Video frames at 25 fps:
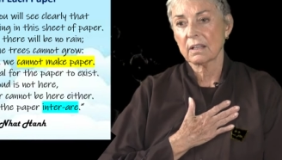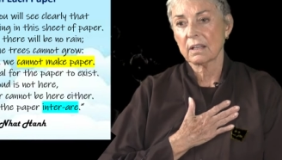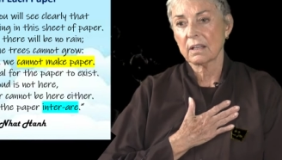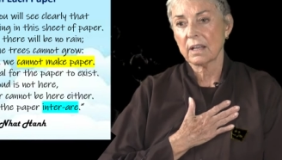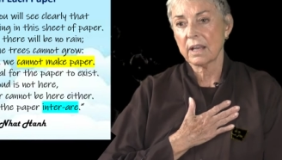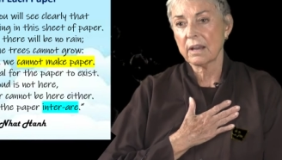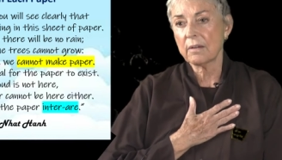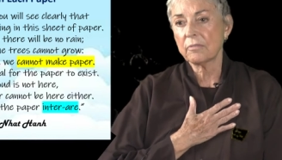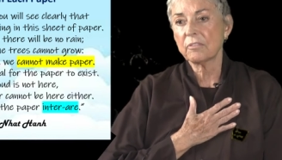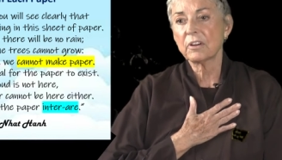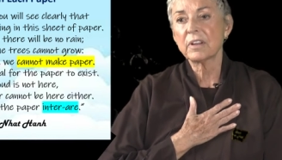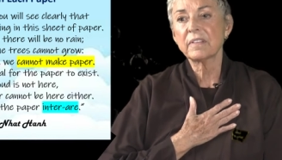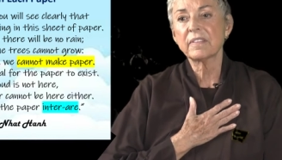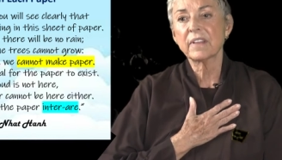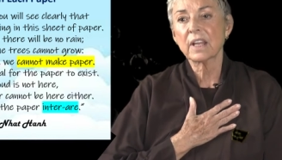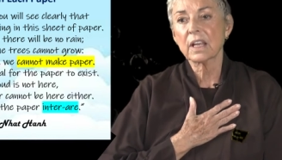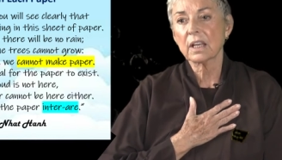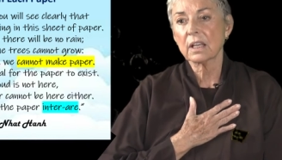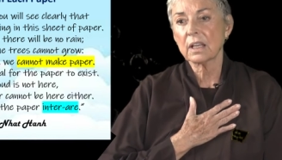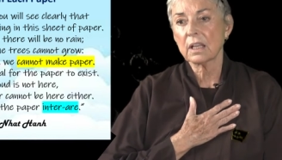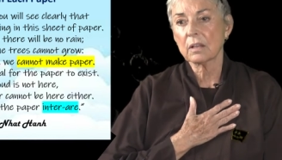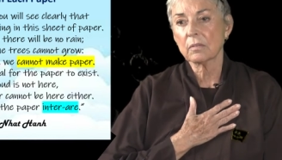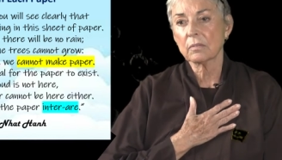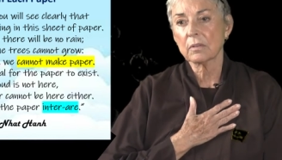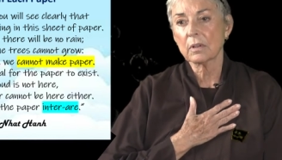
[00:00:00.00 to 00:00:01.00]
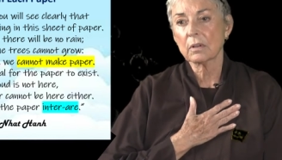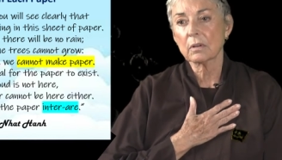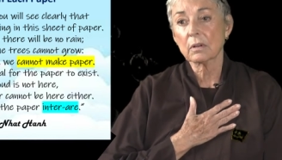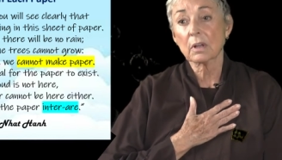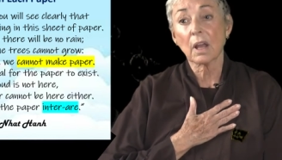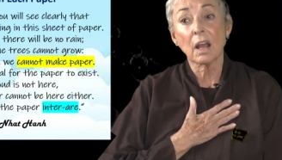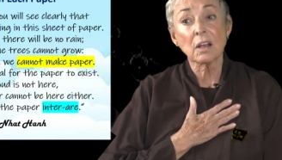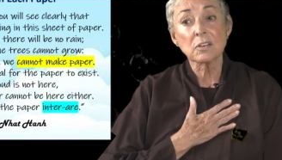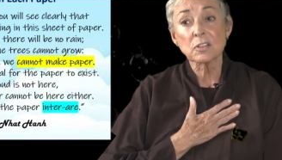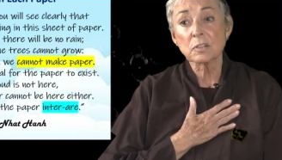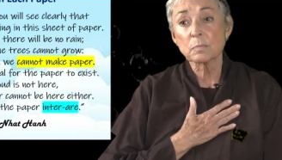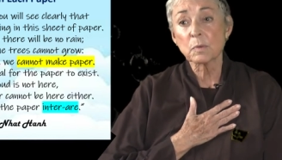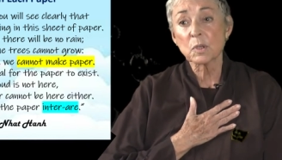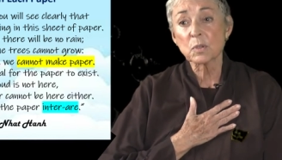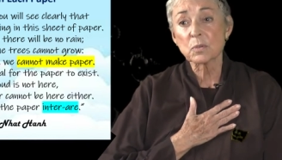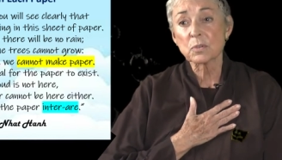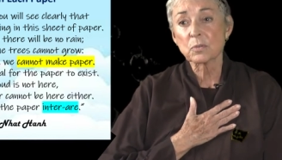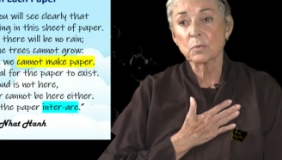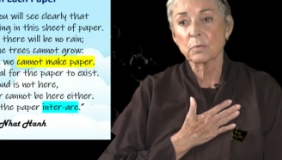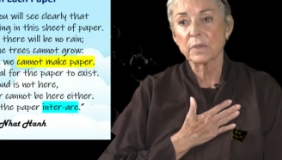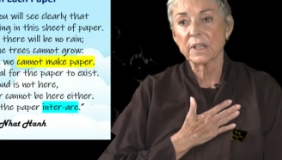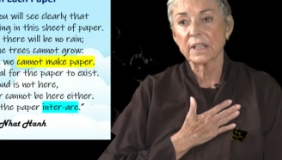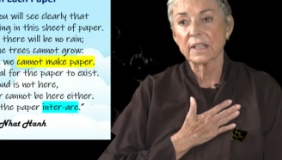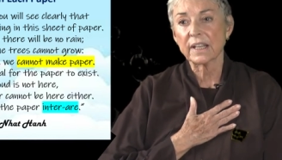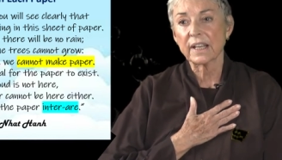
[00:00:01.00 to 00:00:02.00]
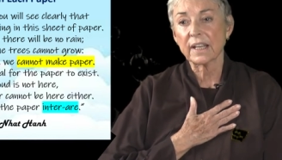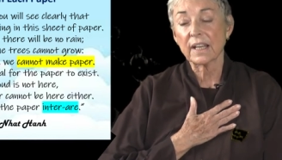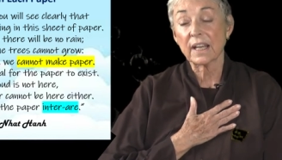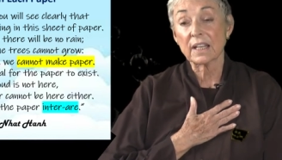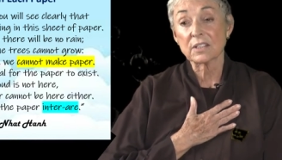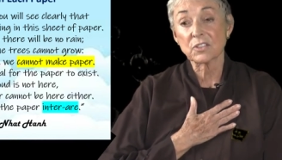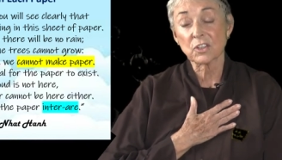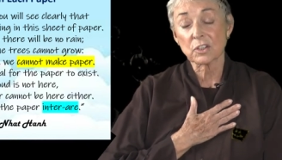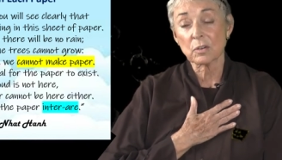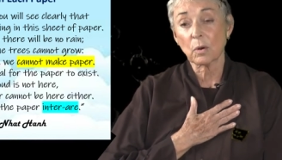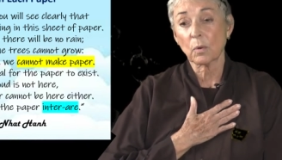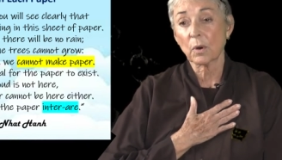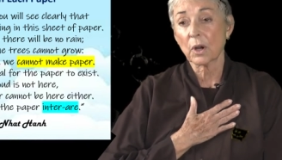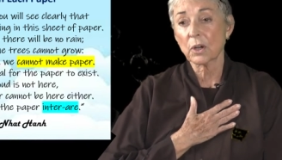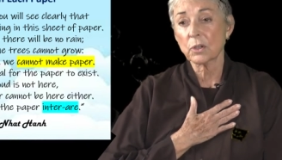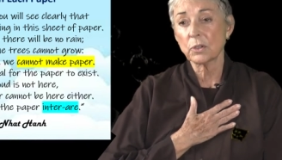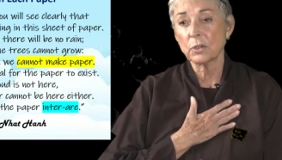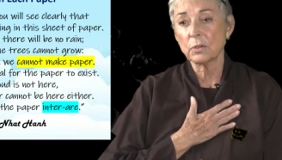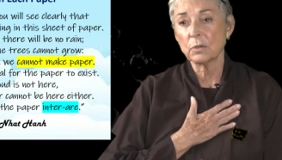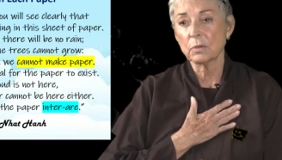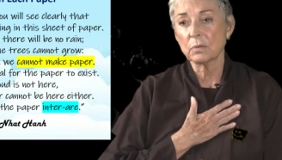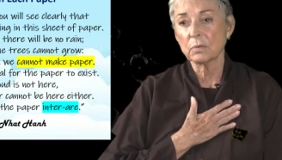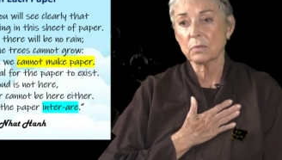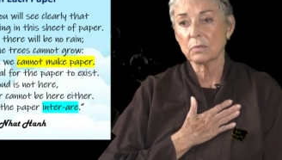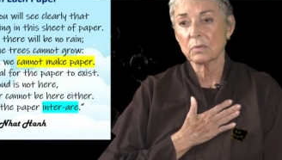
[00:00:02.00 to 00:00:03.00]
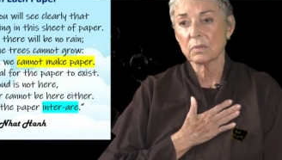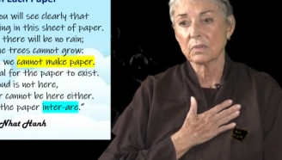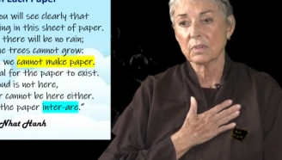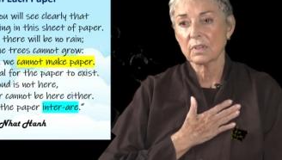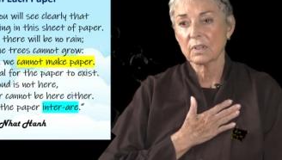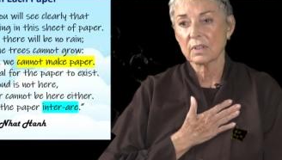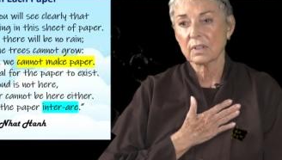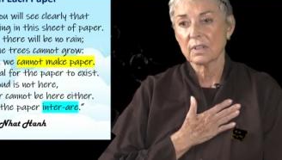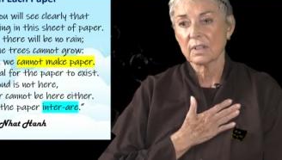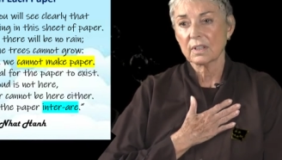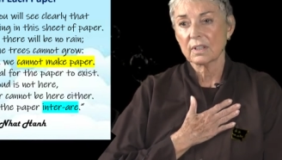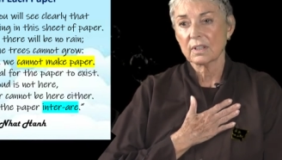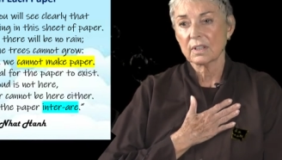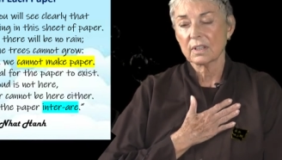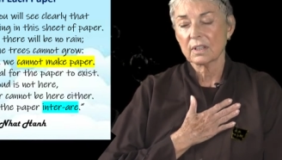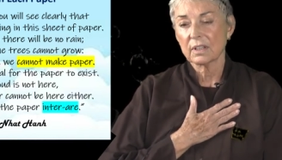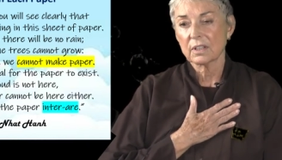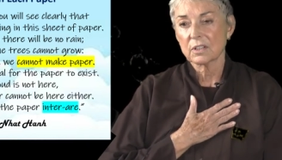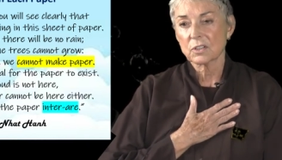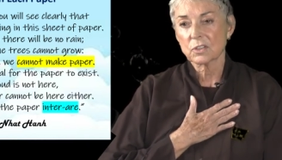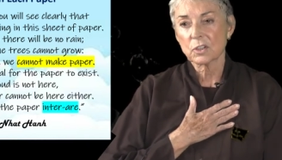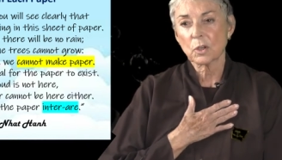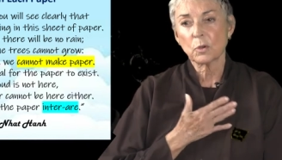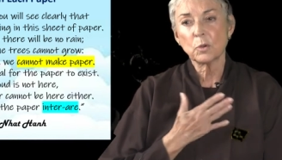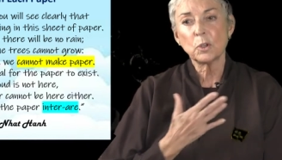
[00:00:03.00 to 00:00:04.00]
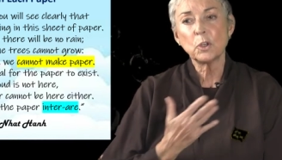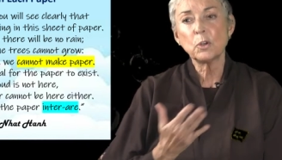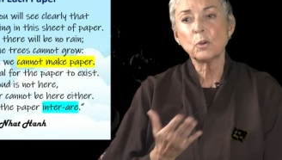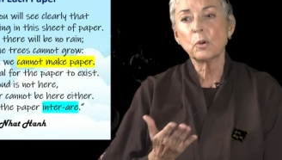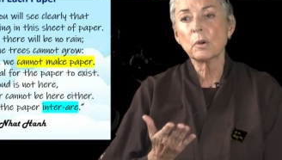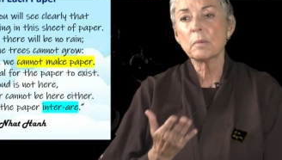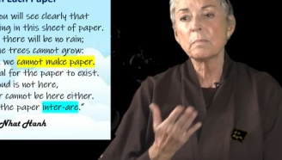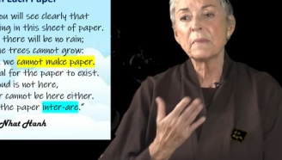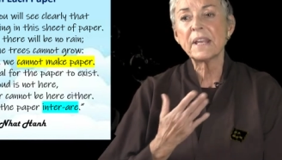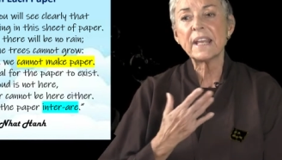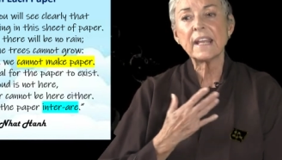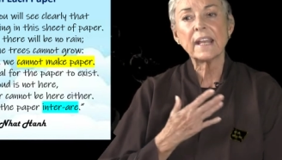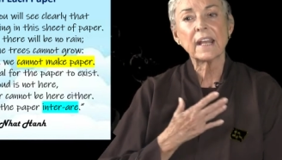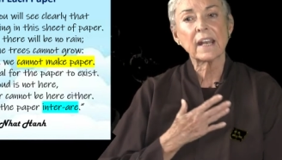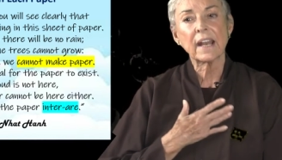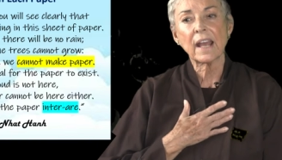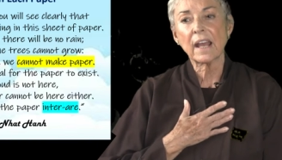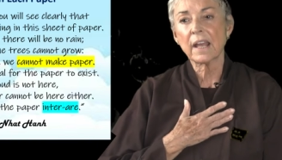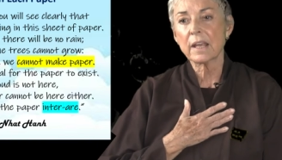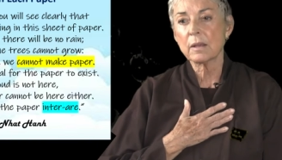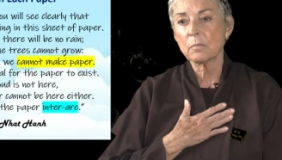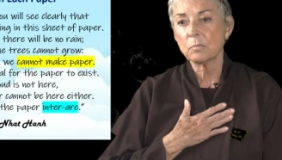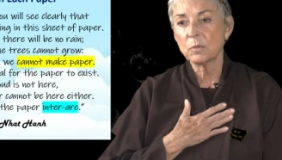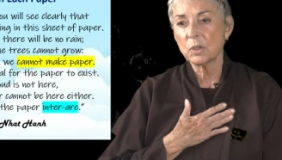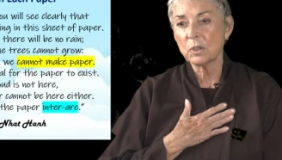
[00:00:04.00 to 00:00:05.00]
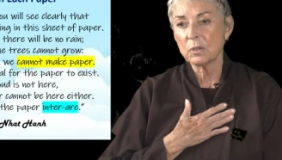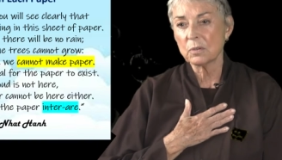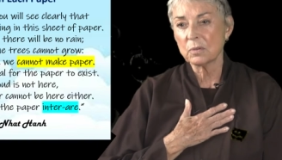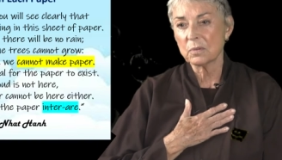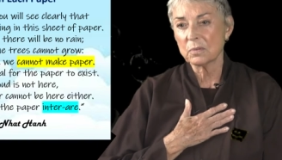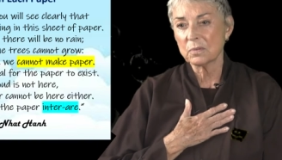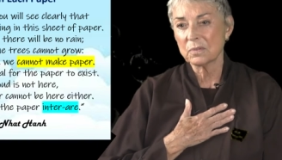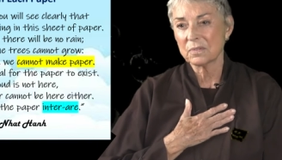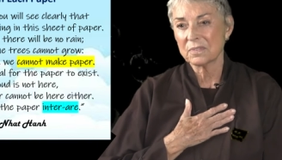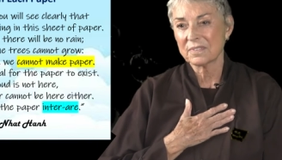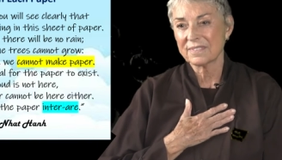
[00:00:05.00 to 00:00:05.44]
everything in the cosmos, really, and so are you. So you are me and I am you.